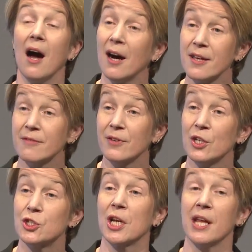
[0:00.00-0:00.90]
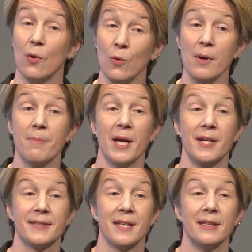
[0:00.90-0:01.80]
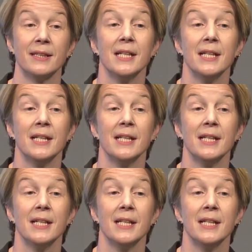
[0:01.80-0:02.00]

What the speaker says: either virtually or in person.